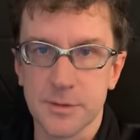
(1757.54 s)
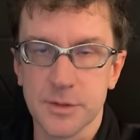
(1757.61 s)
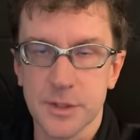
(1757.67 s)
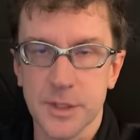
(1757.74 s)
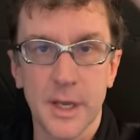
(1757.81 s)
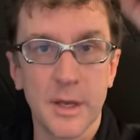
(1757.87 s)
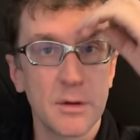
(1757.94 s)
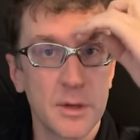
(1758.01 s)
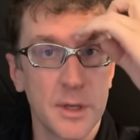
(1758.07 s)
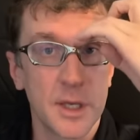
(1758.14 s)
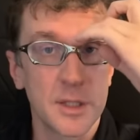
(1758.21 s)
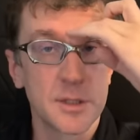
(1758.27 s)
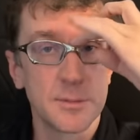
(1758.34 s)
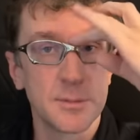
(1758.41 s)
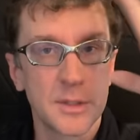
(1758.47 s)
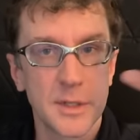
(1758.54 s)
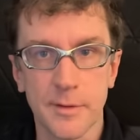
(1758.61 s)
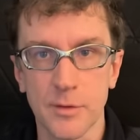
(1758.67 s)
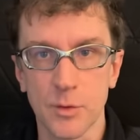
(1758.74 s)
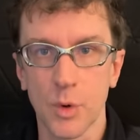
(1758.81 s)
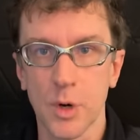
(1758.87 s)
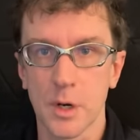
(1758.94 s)
of scale, and get them to
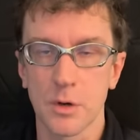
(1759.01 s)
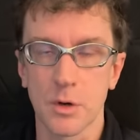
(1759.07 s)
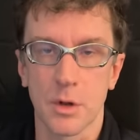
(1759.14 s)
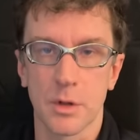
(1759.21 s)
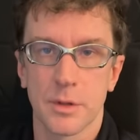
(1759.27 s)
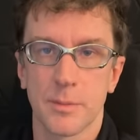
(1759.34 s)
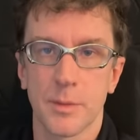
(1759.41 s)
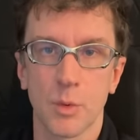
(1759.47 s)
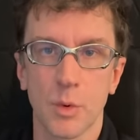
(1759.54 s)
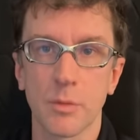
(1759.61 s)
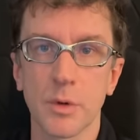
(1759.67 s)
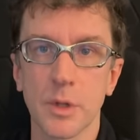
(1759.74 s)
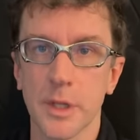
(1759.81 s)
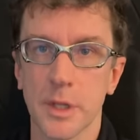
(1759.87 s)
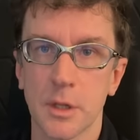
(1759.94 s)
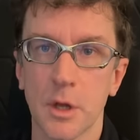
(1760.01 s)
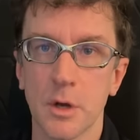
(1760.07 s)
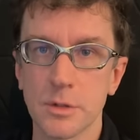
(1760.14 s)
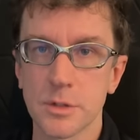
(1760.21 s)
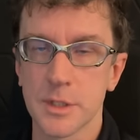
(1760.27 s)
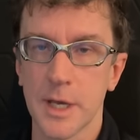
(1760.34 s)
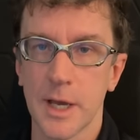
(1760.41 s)
everyone on Earth. I mean, we're really
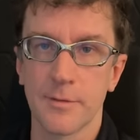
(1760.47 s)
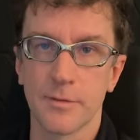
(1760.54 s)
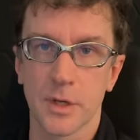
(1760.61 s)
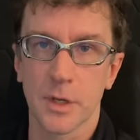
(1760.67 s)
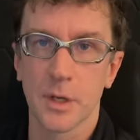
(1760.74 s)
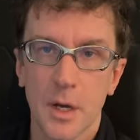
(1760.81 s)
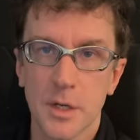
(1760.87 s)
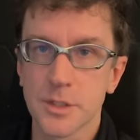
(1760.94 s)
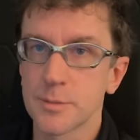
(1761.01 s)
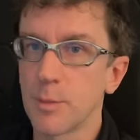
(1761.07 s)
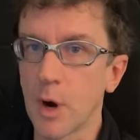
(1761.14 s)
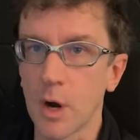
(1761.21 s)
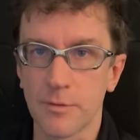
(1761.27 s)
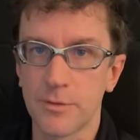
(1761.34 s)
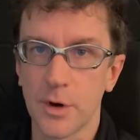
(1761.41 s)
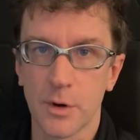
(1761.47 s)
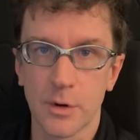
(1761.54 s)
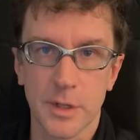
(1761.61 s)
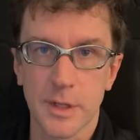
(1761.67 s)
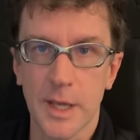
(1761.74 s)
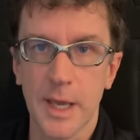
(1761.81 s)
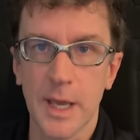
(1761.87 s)
close to having a smartphone
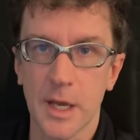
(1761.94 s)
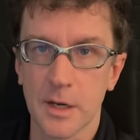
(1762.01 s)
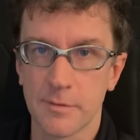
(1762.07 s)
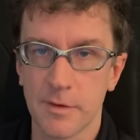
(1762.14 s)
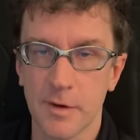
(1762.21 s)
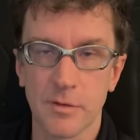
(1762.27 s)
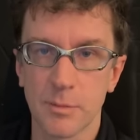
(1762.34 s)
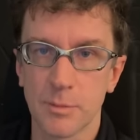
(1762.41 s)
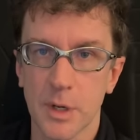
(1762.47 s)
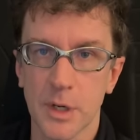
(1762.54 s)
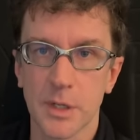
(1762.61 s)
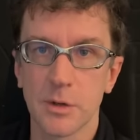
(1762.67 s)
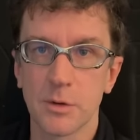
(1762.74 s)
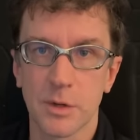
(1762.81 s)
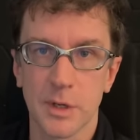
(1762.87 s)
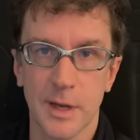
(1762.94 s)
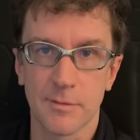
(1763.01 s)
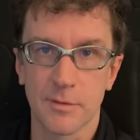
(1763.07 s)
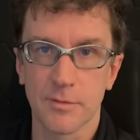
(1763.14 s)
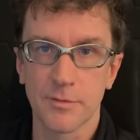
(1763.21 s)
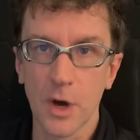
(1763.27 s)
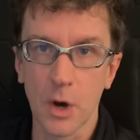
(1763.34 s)
in the hand of everybody who can have
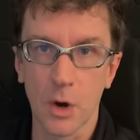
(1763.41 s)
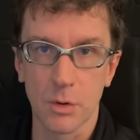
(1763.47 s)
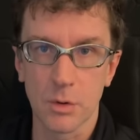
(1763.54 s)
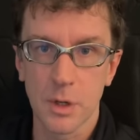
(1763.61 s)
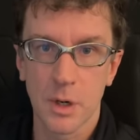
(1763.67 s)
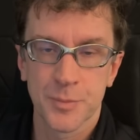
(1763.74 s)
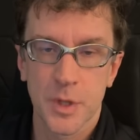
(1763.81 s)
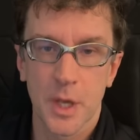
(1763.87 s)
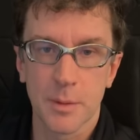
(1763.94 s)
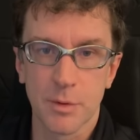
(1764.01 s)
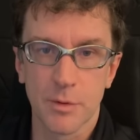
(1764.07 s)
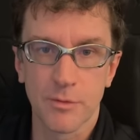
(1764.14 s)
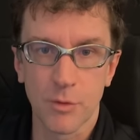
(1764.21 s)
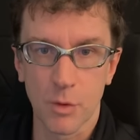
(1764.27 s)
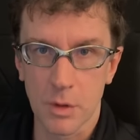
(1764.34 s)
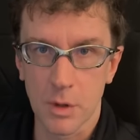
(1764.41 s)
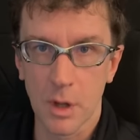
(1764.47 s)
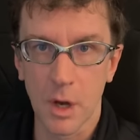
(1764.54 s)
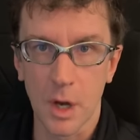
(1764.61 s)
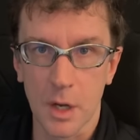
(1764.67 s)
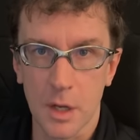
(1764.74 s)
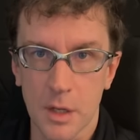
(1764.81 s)
a phone. And before
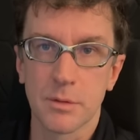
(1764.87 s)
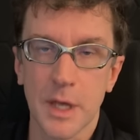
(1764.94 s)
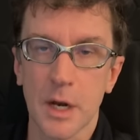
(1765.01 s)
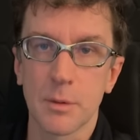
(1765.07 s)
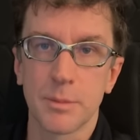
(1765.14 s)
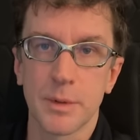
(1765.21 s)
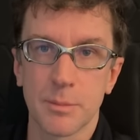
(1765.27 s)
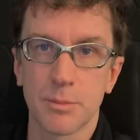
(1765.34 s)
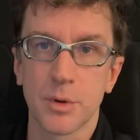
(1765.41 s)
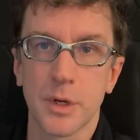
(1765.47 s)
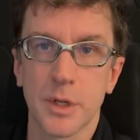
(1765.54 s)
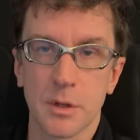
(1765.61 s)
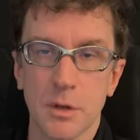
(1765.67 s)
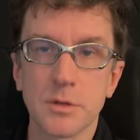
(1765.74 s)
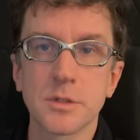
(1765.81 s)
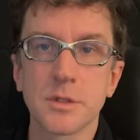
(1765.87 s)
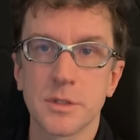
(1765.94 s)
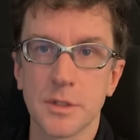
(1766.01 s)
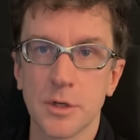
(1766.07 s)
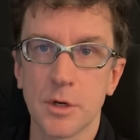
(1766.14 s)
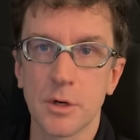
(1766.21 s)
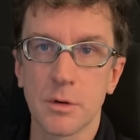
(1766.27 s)
long, that'll be pretty close to
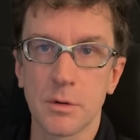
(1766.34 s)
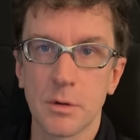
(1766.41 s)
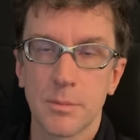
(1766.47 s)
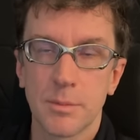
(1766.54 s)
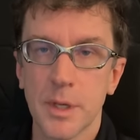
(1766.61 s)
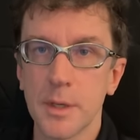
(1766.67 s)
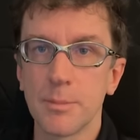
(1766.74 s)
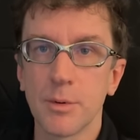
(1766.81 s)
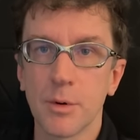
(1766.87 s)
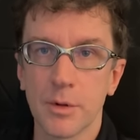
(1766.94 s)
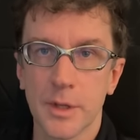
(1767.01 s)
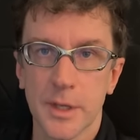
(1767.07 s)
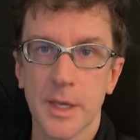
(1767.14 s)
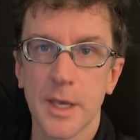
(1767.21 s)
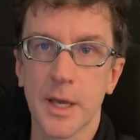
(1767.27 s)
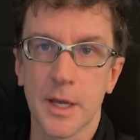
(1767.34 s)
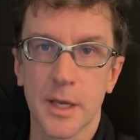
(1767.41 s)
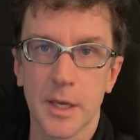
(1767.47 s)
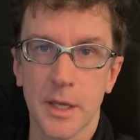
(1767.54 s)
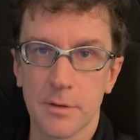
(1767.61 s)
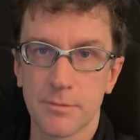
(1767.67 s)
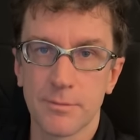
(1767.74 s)
zero people that can't get a,